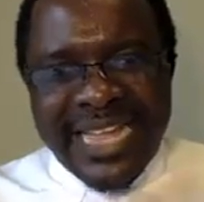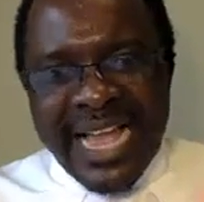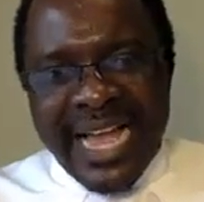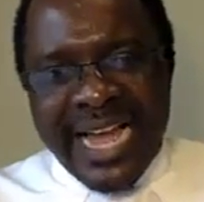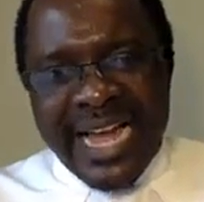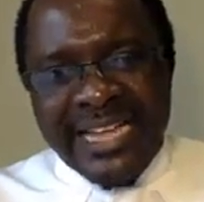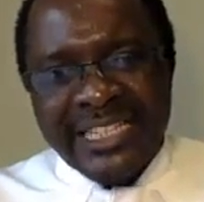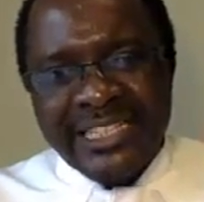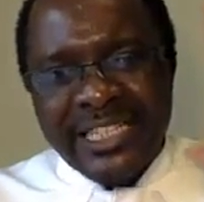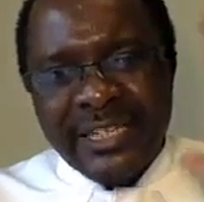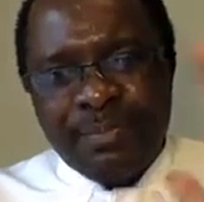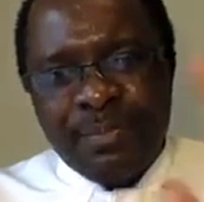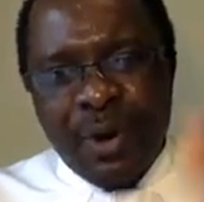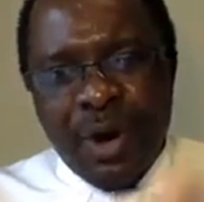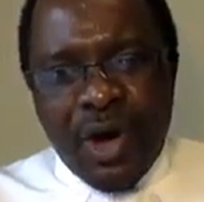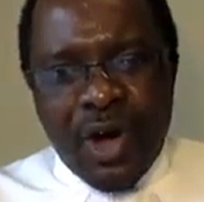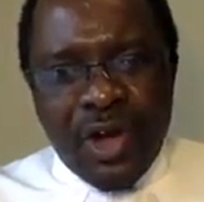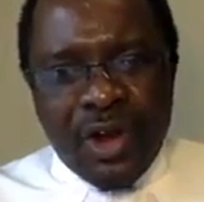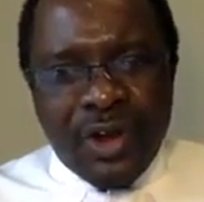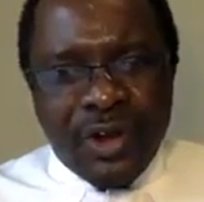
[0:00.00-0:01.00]

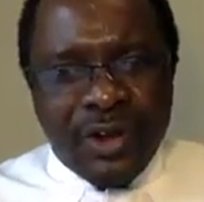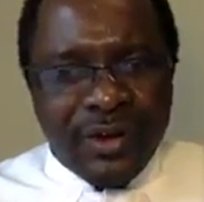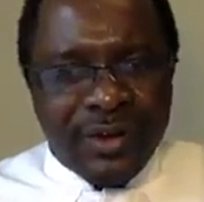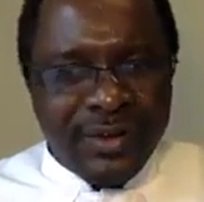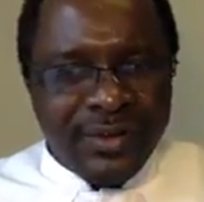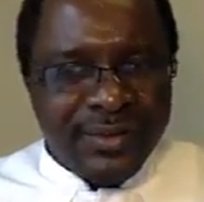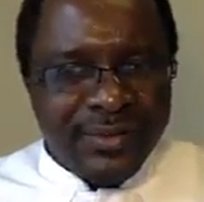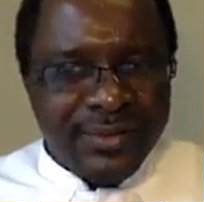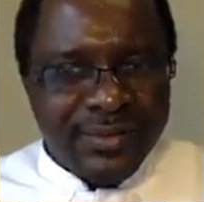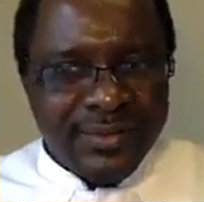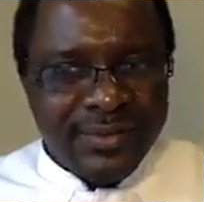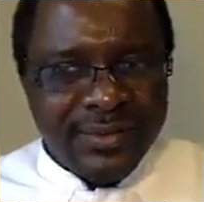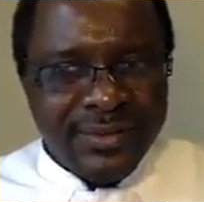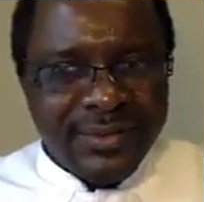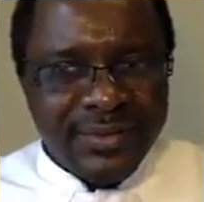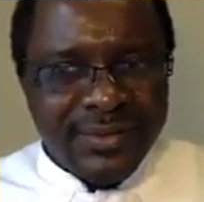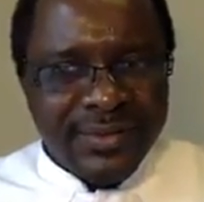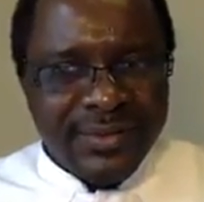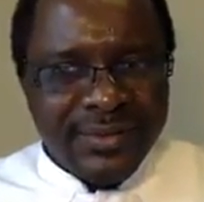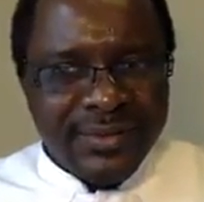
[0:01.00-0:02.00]
Atangaji Paul,
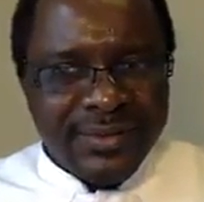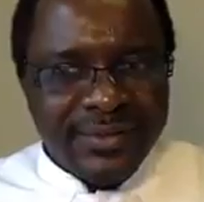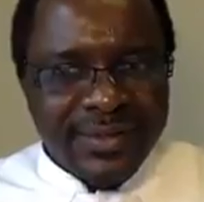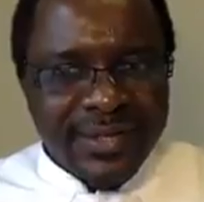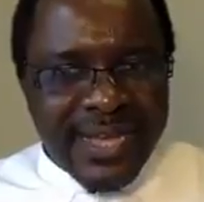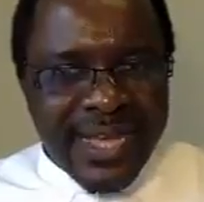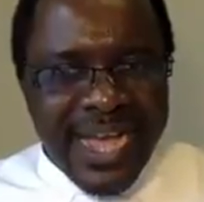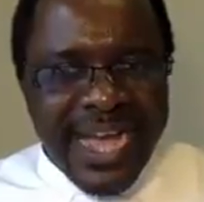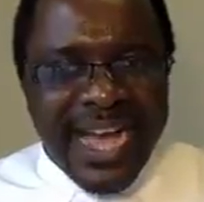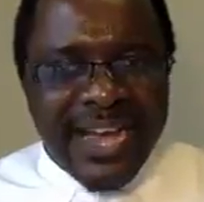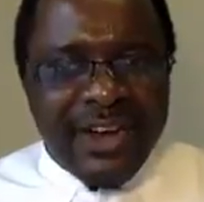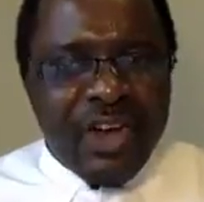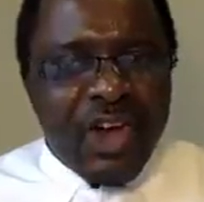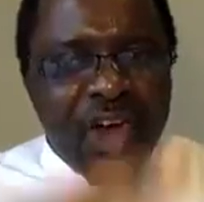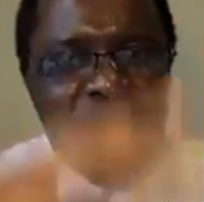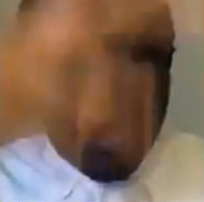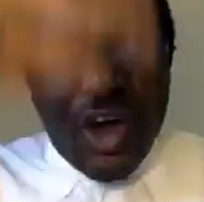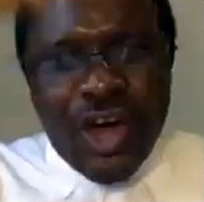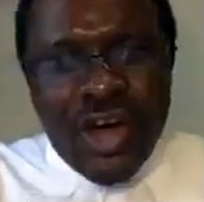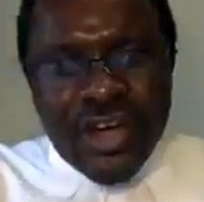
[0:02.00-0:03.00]
and
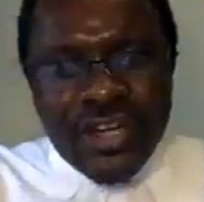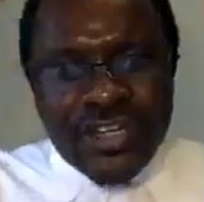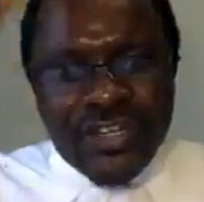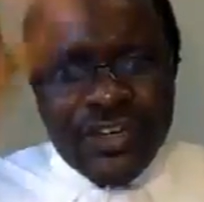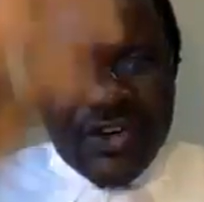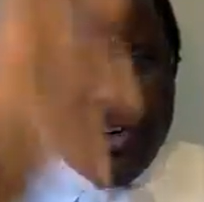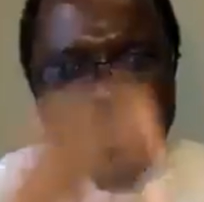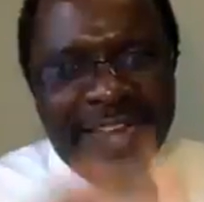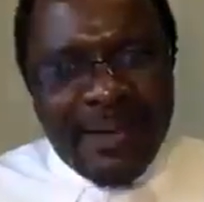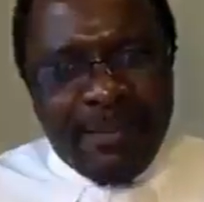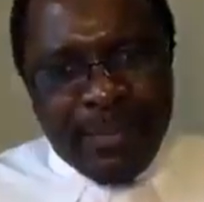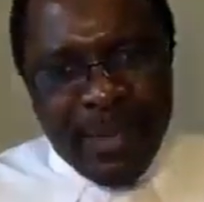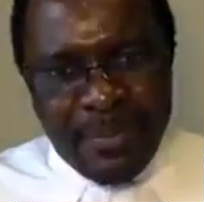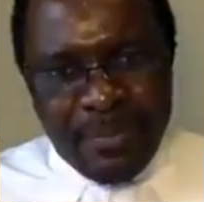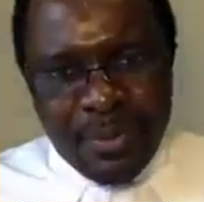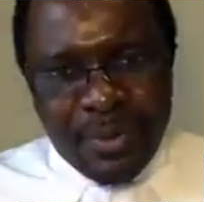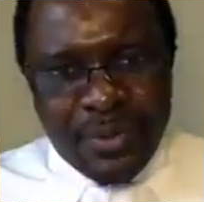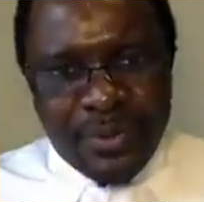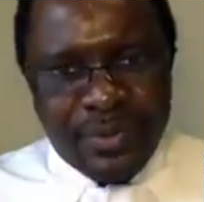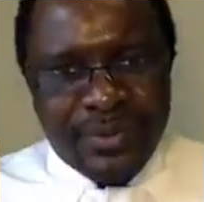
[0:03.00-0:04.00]
all the other
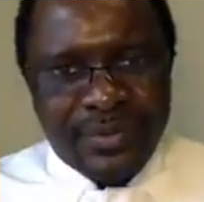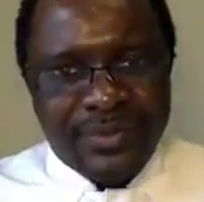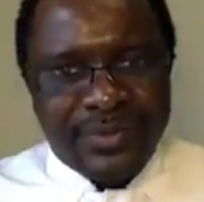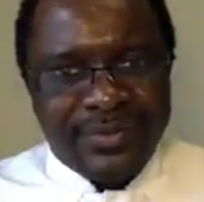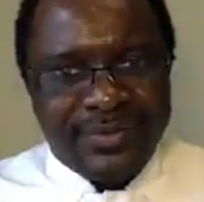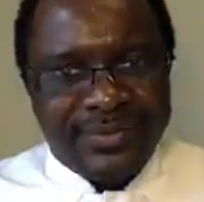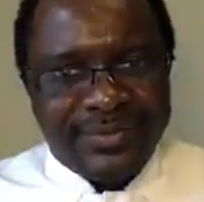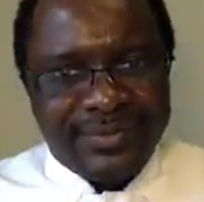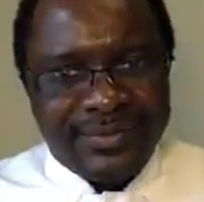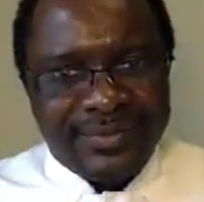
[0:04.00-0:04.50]
people.